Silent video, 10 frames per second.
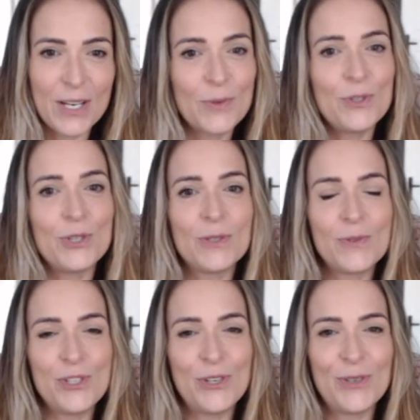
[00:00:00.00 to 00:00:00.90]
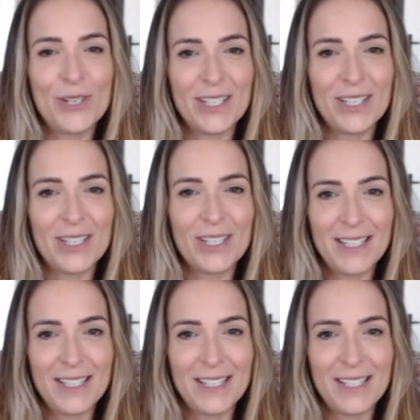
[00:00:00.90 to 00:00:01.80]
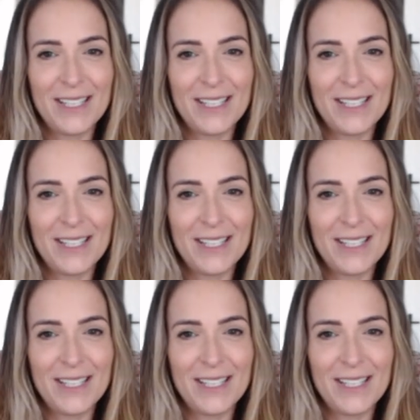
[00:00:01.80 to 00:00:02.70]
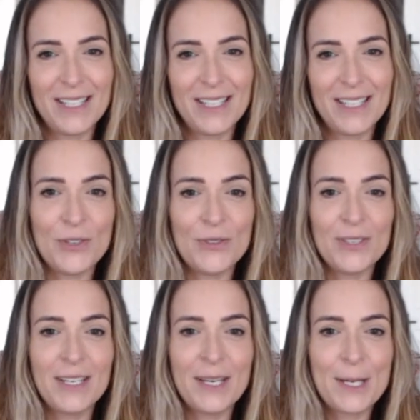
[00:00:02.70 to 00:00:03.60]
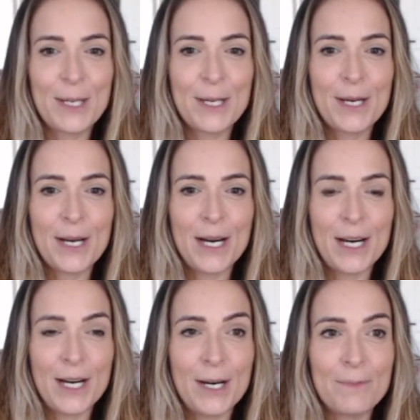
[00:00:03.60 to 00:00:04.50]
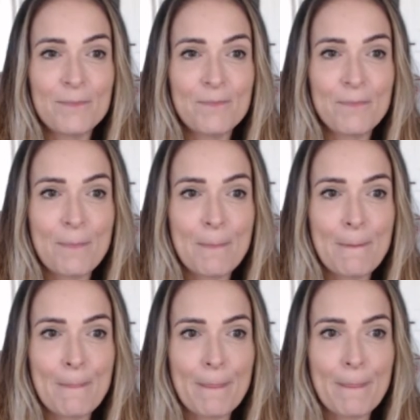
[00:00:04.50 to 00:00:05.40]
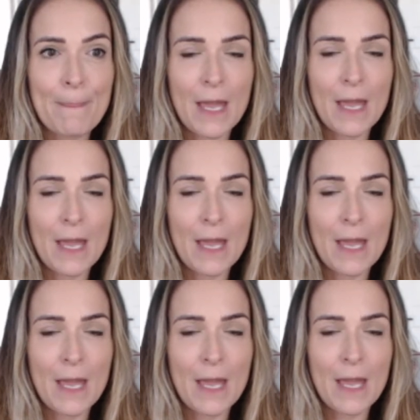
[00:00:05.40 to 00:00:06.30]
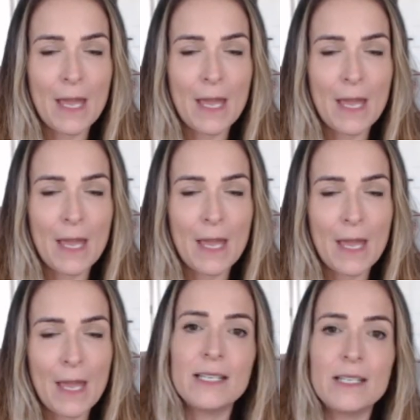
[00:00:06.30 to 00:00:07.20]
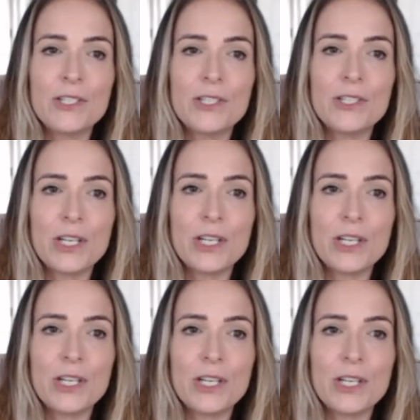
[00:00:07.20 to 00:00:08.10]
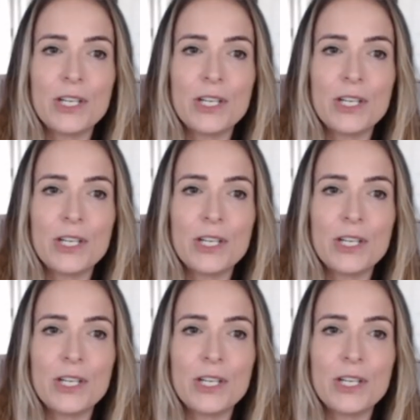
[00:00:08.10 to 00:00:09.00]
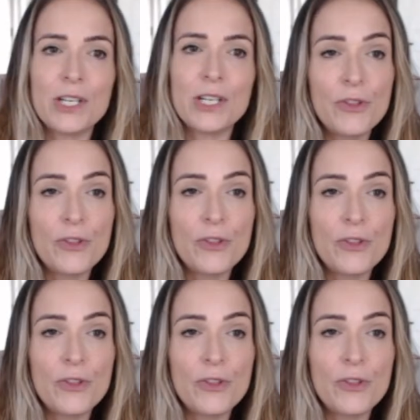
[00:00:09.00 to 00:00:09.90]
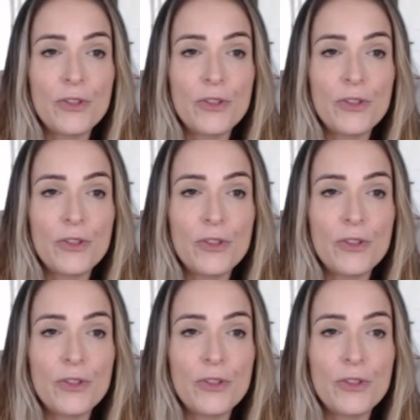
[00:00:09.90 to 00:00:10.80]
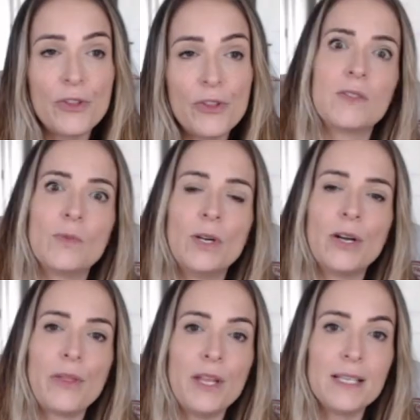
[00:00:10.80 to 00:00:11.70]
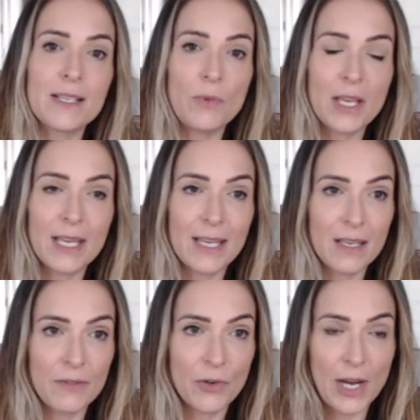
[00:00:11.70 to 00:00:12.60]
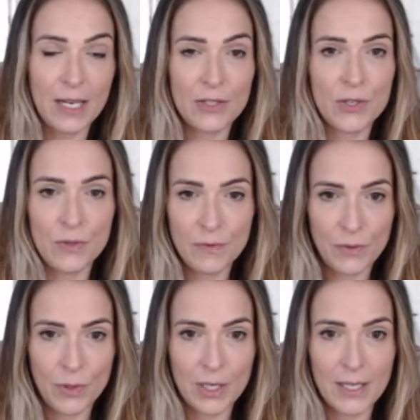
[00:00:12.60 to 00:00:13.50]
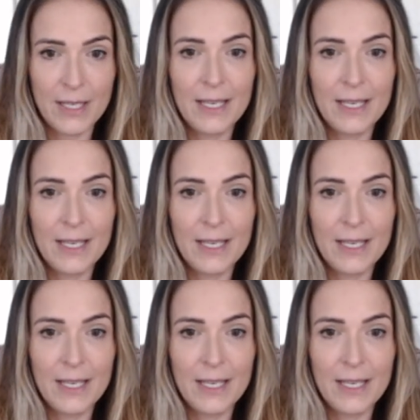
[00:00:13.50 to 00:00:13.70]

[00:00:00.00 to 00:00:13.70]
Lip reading: I don't know her. That's really sweet of you. And I guess that's my main message, is to always look on the bright side. So what are the positives? What are things that we can give gratitude for?